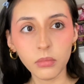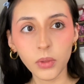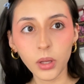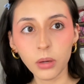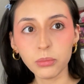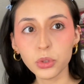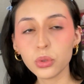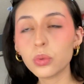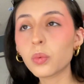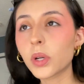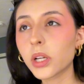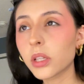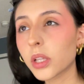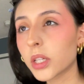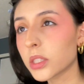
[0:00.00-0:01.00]
I'm just
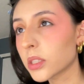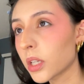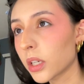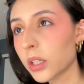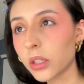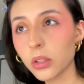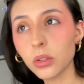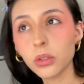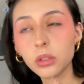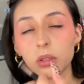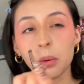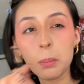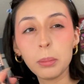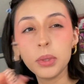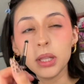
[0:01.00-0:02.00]
worried that it's not gonna look
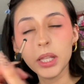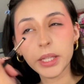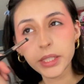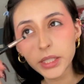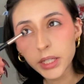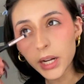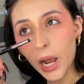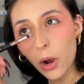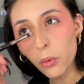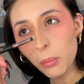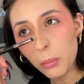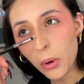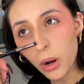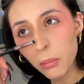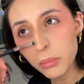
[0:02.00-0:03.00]
blended out
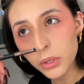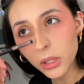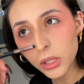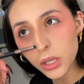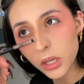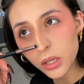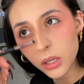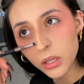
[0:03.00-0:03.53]
properly,